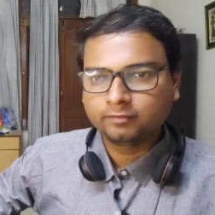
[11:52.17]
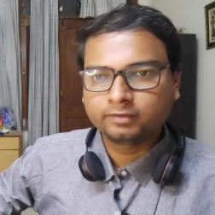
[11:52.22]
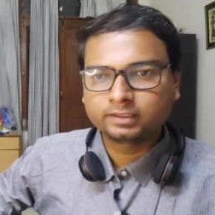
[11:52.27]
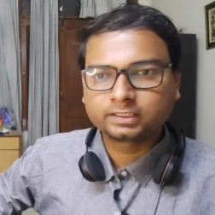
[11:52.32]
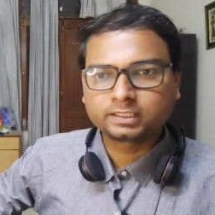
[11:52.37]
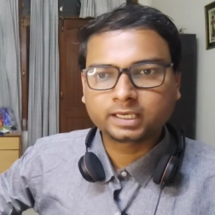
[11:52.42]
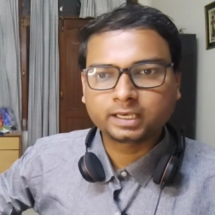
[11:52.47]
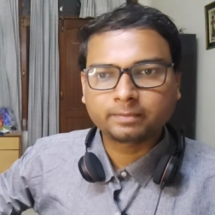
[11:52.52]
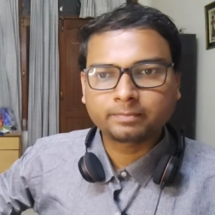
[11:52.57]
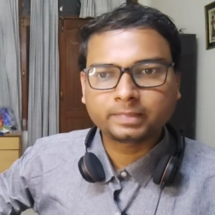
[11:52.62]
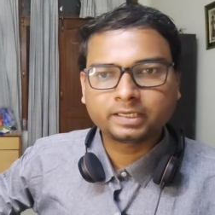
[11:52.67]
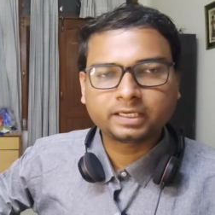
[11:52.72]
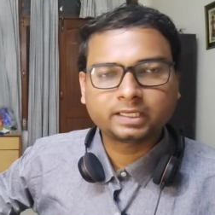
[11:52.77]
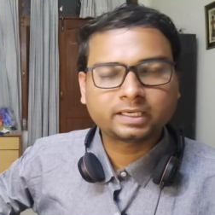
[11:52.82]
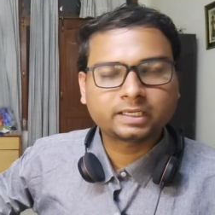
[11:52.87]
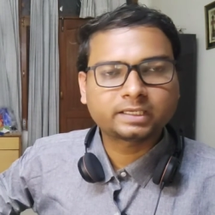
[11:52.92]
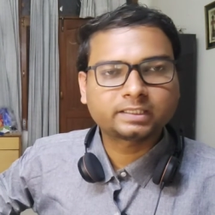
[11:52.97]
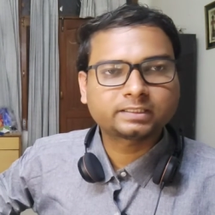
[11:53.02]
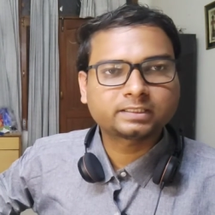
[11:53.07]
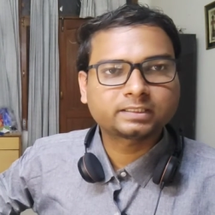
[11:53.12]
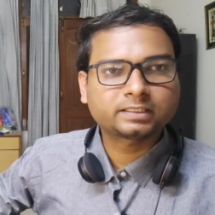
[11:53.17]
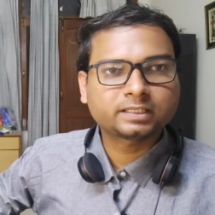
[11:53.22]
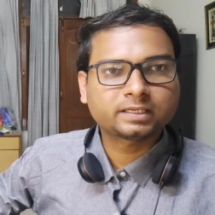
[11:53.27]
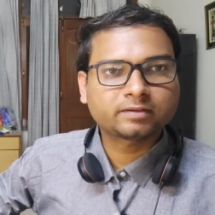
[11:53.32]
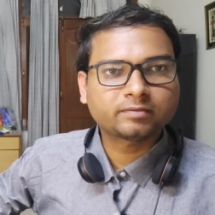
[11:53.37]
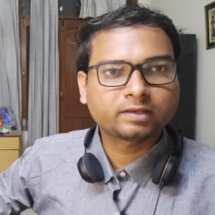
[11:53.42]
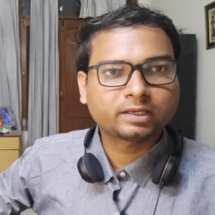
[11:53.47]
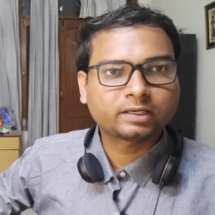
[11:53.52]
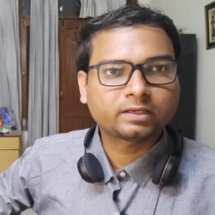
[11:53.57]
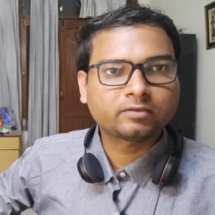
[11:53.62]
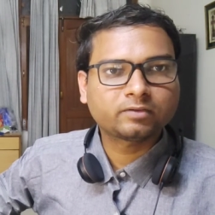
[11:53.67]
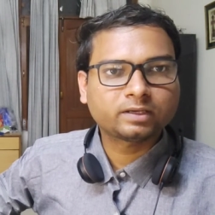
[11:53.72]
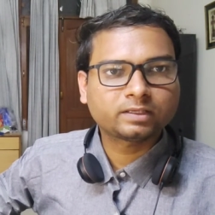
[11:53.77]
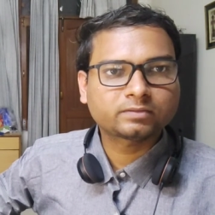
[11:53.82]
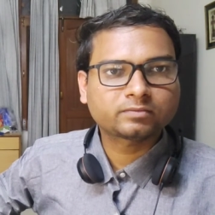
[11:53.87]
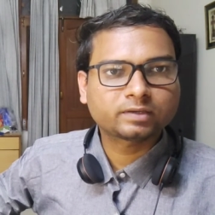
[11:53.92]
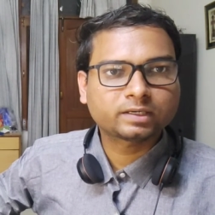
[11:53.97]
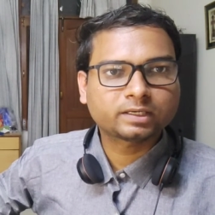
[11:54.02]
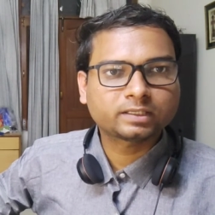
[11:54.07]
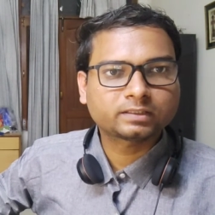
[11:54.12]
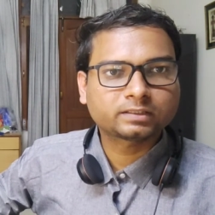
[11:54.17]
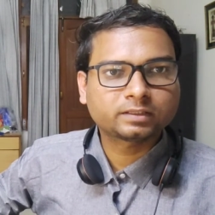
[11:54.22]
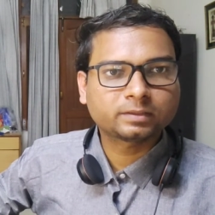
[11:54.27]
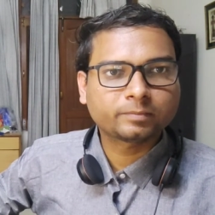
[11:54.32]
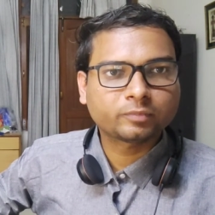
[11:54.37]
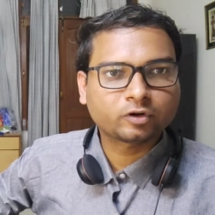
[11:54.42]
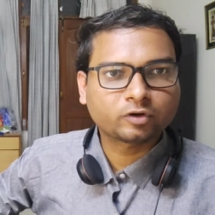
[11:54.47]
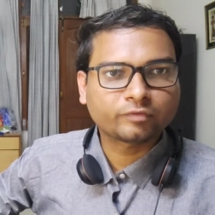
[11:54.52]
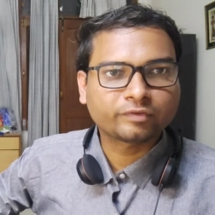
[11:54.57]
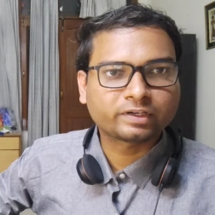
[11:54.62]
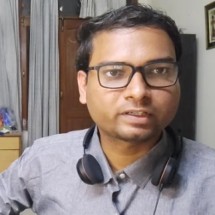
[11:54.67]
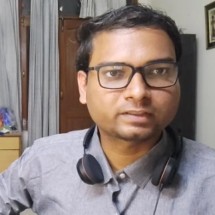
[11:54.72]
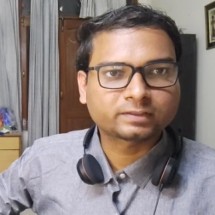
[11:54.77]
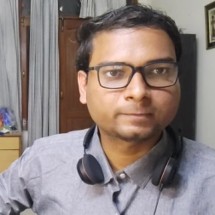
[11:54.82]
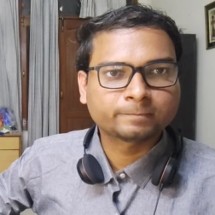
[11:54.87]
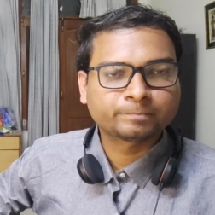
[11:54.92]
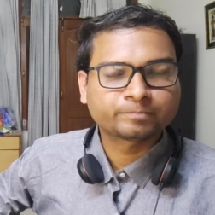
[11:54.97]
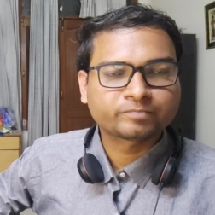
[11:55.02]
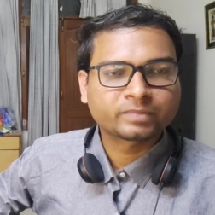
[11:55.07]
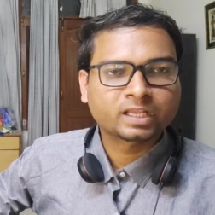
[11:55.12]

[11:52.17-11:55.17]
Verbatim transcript: which have been decreasing the revenue as well as the profits